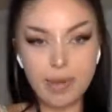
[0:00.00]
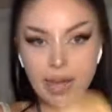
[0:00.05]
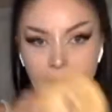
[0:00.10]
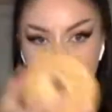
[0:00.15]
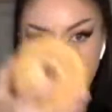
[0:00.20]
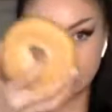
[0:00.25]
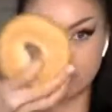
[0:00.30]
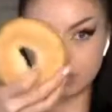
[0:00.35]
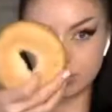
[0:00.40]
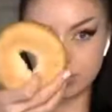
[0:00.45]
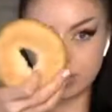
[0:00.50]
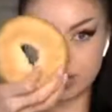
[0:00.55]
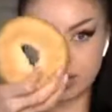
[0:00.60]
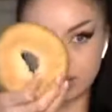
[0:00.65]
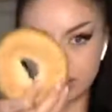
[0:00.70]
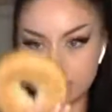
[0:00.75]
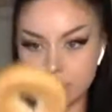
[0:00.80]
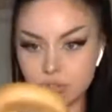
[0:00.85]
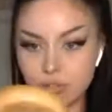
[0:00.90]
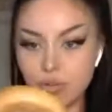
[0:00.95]
bagels
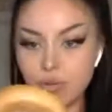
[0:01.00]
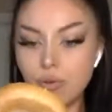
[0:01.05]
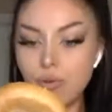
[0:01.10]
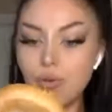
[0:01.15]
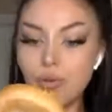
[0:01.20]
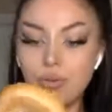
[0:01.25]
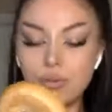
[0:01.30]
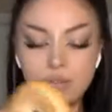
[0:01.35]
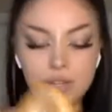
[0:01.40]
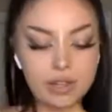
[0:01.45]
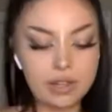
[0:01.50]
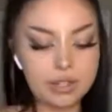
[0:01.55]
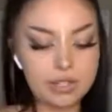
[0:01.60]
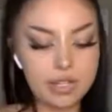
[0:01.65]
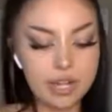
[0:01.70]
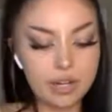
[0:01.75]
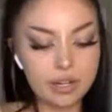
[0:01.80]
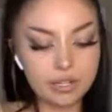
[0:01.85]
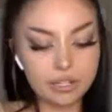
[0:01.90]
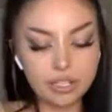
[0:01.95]
and there's a hole in the
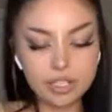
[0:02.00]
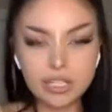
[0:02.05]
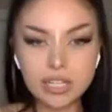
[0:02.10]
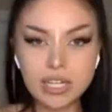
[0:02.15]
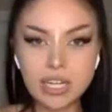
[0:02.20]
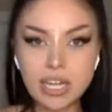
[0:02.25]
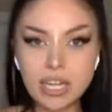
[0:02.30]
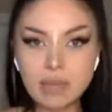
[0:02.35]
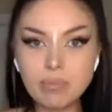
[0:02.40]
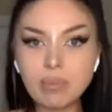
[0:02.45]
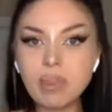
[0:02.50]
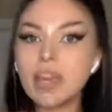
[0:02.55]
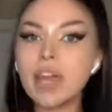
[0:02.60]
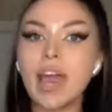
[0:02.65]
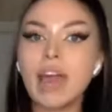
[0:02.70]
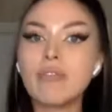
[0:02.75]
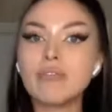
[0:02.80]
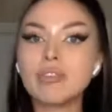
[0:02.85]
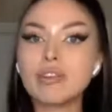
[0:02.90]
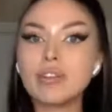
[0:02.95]
center, just to keep like
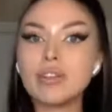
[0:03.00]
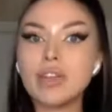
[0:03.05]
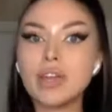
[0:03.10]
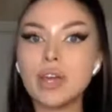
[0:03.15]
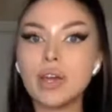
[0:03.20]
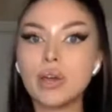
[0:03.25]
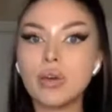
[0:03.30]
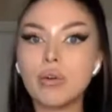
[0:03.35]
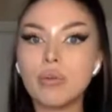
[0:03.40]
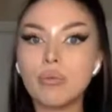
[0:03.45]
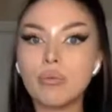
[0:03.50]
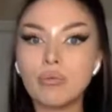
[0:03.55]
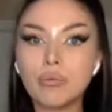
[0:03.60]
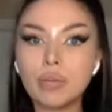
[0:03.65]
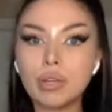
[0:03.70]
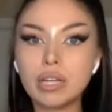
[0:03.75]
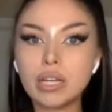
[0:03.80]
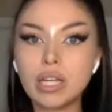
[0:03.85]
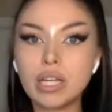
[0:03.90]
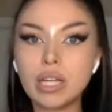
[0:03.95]
everything
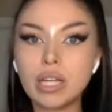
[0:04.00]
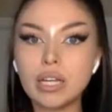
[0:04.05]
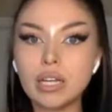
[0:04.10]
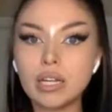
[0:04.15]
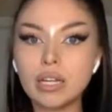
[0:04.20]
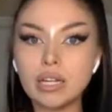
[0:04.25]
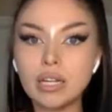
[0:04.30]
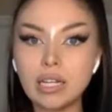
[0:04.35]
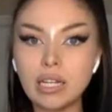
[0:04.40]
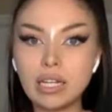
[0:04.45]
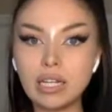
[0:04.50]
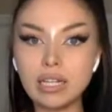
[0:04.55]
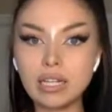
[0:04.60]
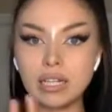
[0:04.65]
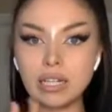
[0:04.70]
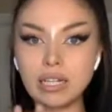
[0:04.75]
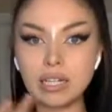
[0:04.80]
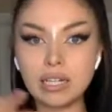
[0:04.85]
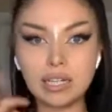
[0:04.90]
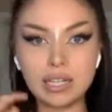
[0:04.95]
really neat
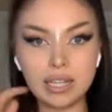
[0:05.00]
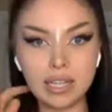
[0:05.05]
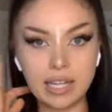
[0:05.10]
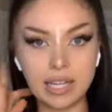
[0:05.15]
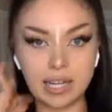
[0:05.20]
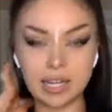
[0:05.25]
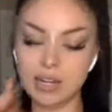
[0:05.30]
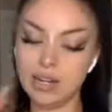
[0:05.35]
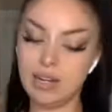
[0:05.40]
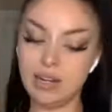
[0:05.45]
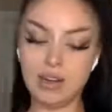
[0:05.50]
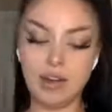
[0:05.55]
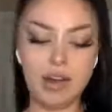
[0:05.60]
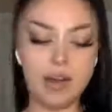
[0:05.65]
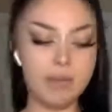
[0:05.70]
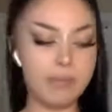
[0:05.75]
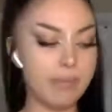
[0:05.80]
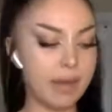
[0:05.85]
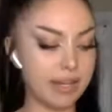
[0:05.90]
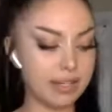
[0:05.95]
and clean and not
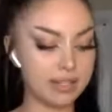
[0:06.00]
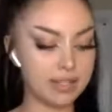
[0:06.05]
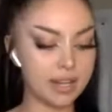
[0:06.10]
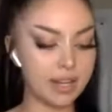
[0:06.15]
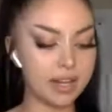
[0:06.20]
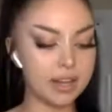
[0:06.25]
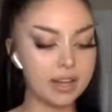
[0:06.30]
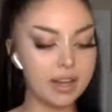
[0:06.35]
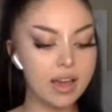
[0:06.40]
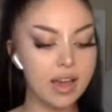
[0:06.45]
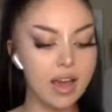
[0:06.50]
messy,